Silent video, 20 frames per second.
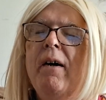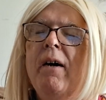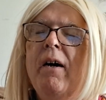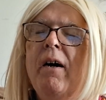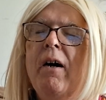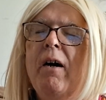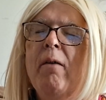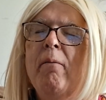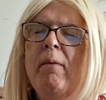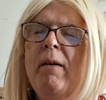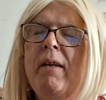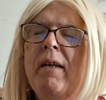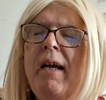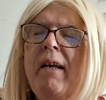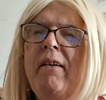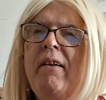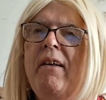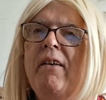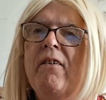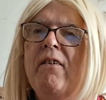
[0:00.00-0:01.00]
in
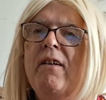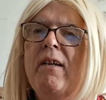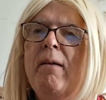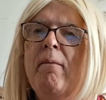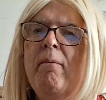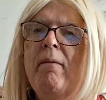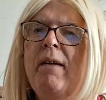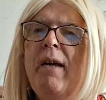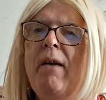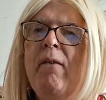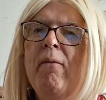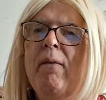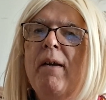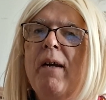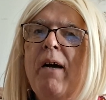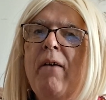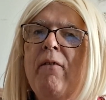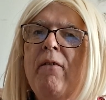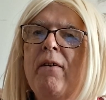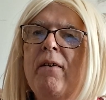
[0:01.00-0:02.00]
1978 when
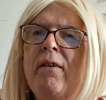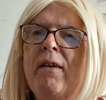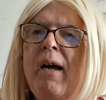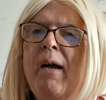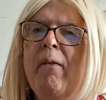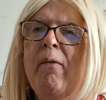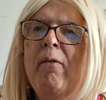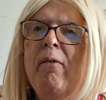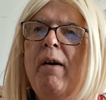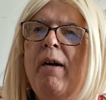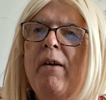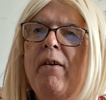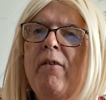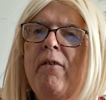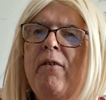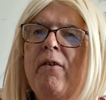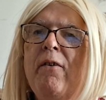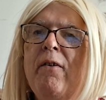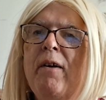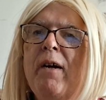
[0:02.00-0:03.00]
I was in ninth grade in
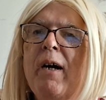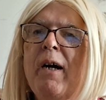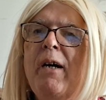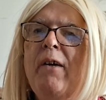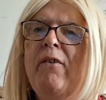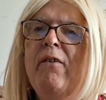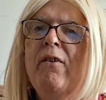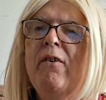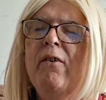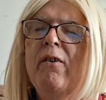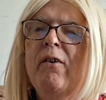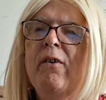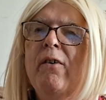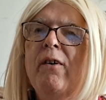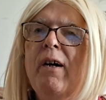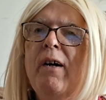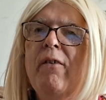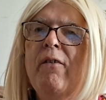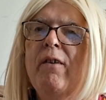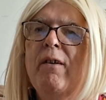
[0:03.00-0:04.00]
junior high
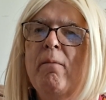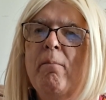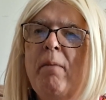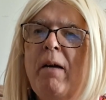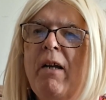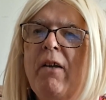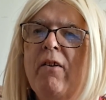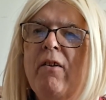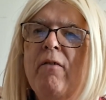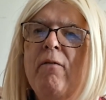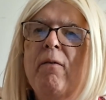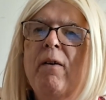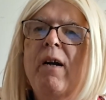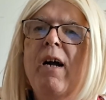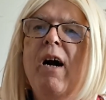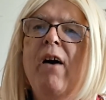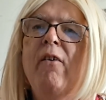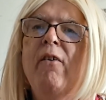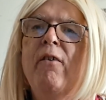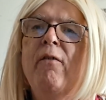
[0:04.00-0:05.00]
school. I was the basis for
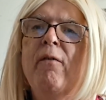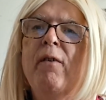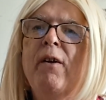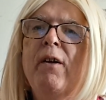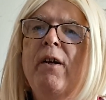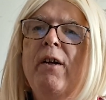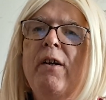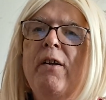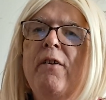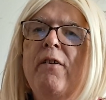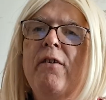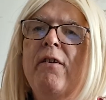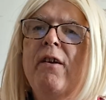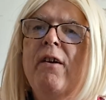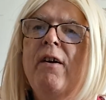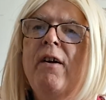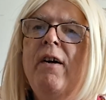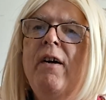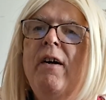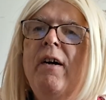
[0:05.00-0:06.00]
College for Kids.
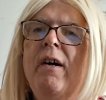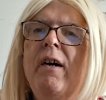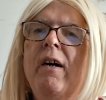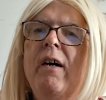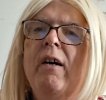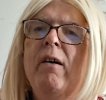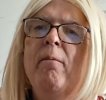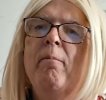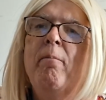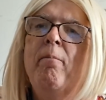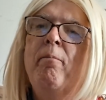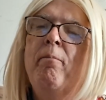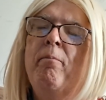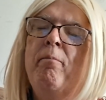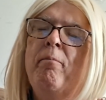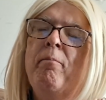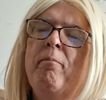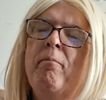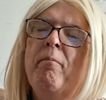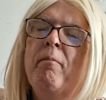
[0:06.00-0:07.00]
Um,
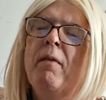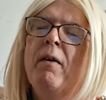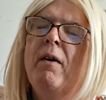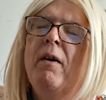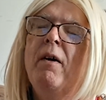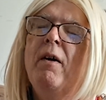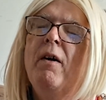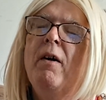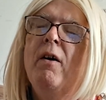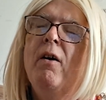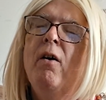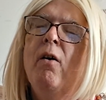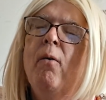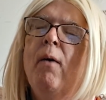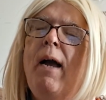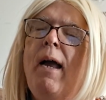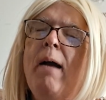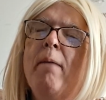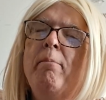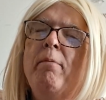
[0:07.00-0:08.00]

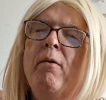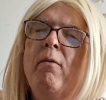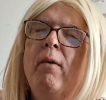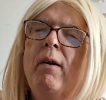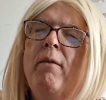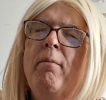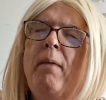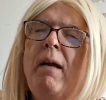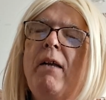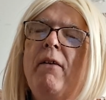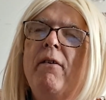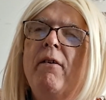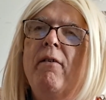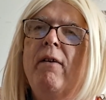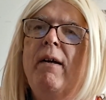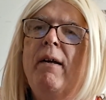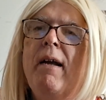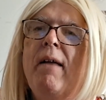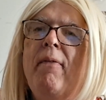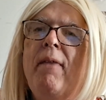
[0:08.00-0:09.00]
what happened was
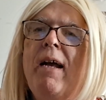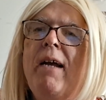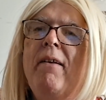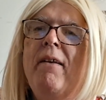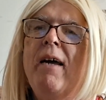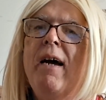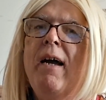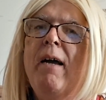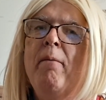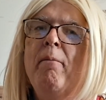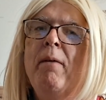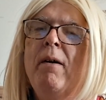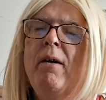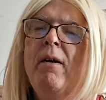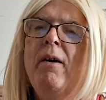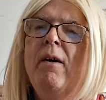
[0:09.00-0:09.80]
basically at that time